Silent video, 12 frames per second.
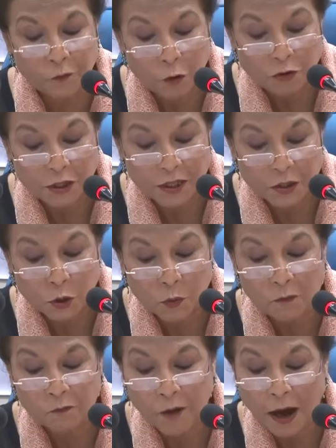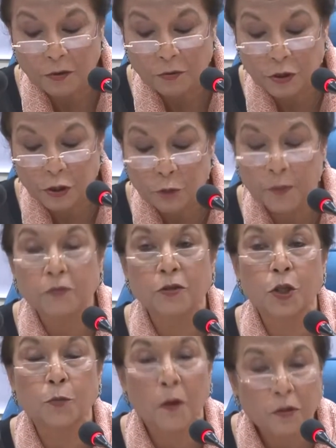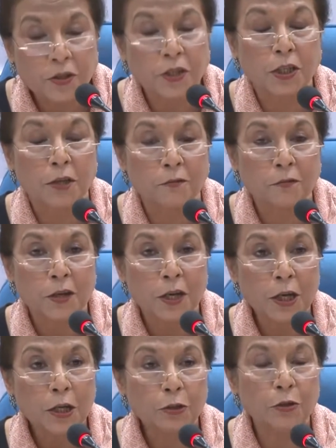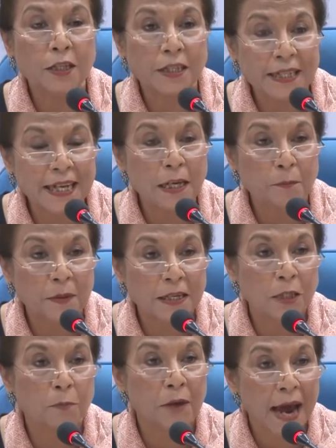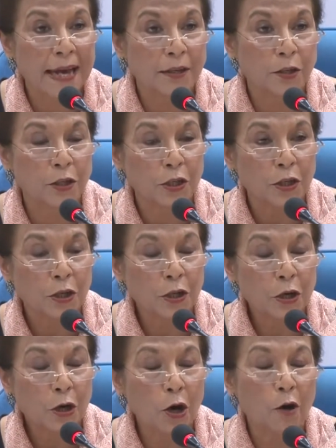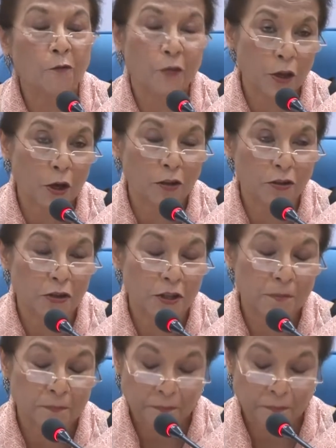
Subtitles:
voters were found to be responsive to the TLP's brand of theology.